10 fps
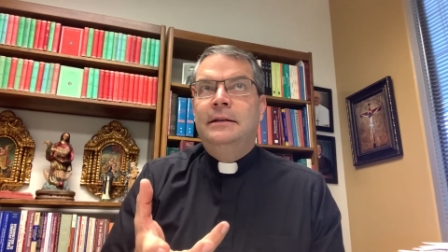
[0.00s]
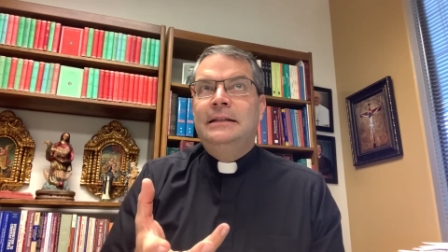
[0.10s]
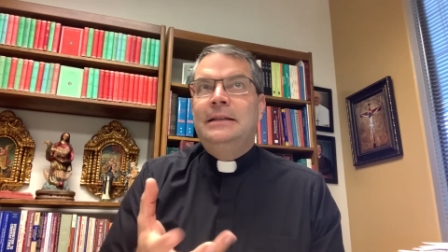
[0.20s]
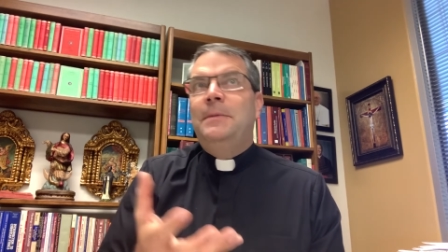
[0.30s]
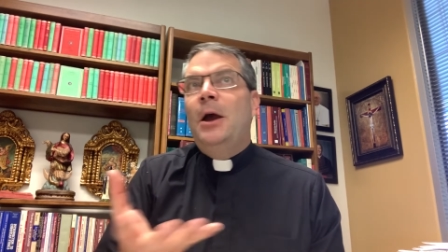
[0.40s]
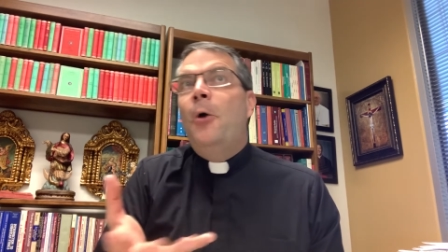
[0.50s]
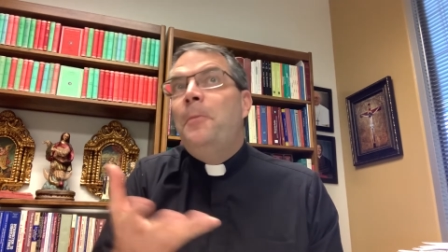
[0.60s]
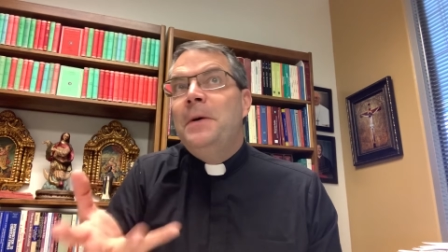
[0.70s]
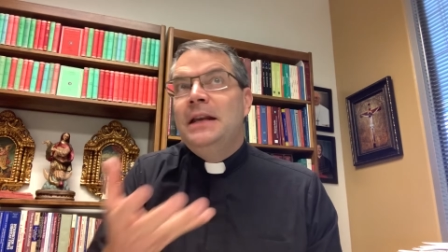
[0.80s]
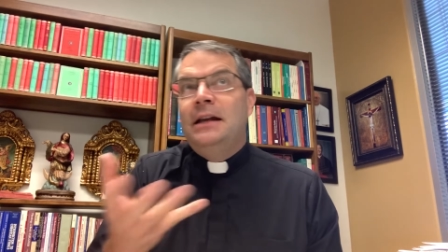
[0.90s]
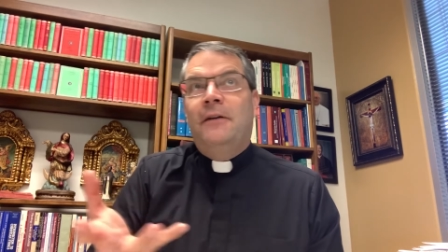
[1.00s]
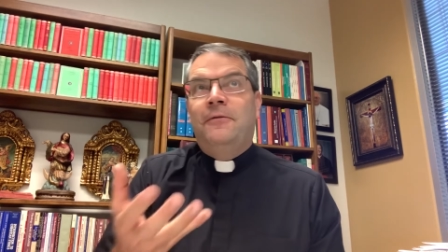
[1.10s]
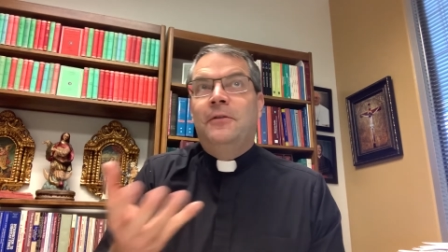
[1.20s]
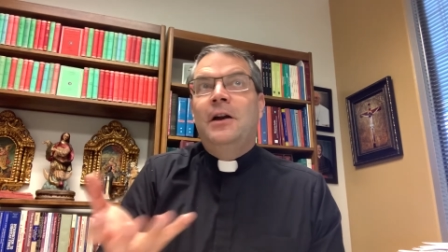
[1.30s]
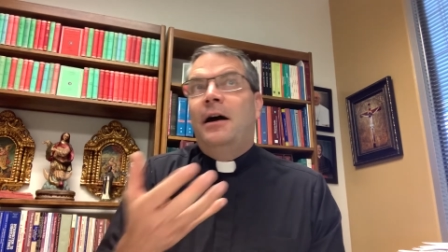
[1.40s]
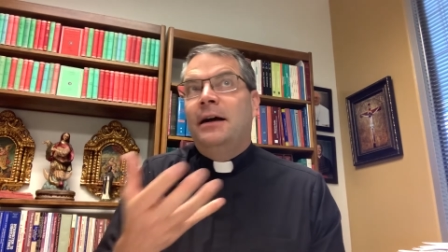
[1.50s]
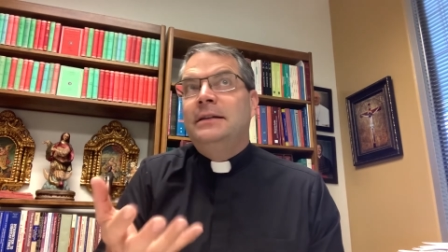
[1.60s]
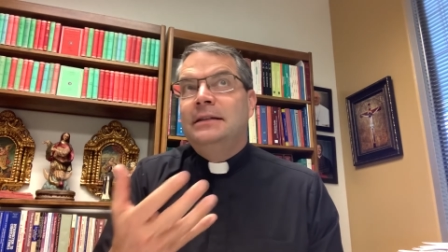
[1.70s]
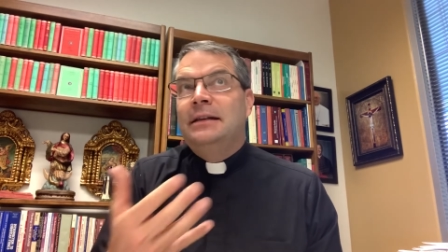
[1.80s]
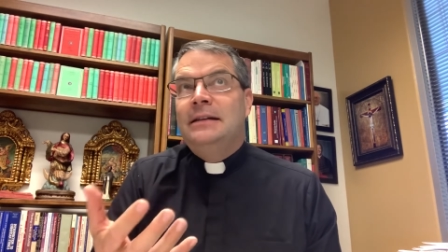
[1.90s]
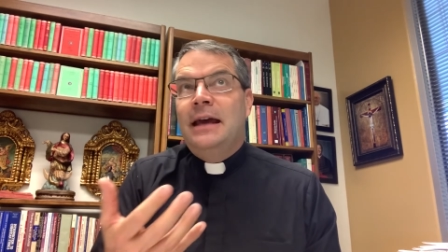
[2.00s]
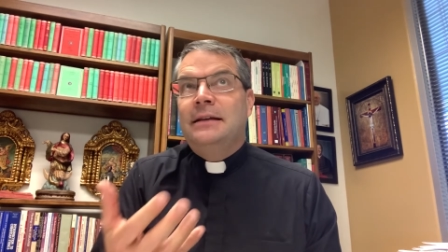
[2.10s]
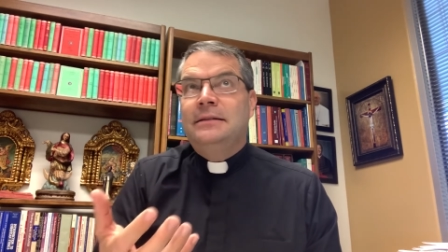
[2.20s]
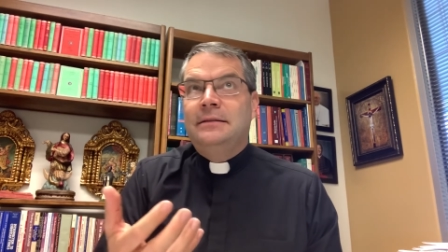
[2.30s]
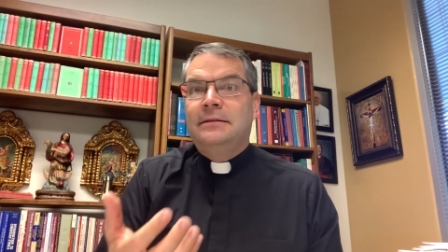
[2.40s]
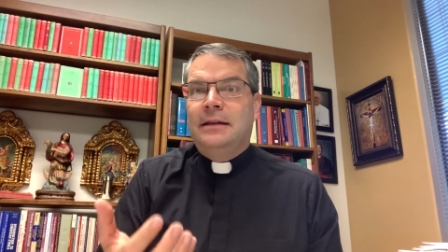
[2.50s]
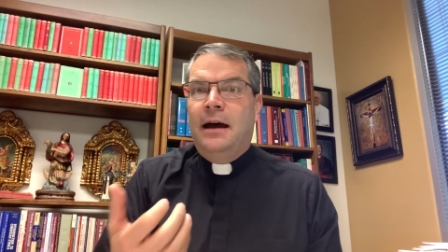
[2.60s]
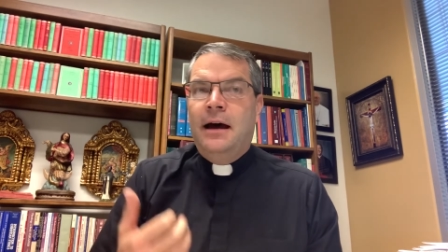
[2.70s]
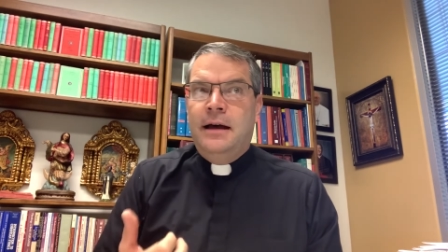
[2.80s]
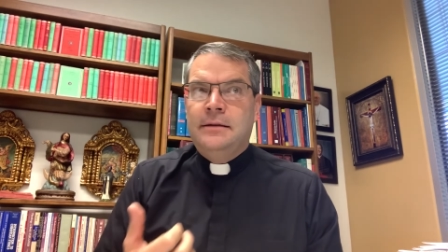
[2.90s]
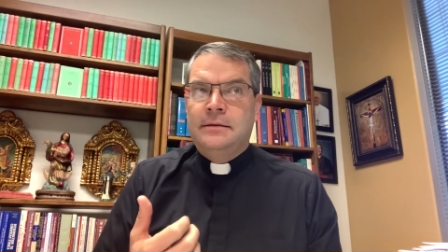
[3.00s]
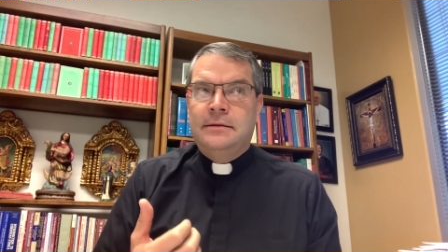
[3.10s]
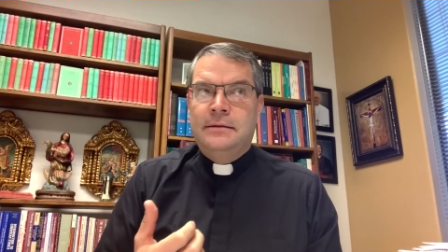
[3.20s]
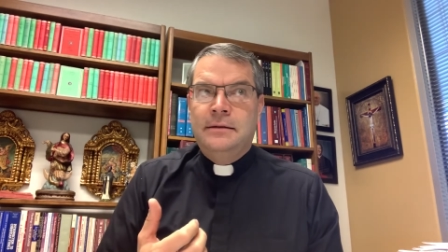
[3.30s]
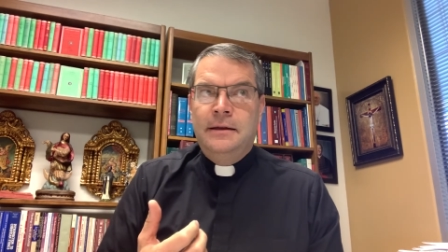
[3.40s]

to be open enough for God to connect to us,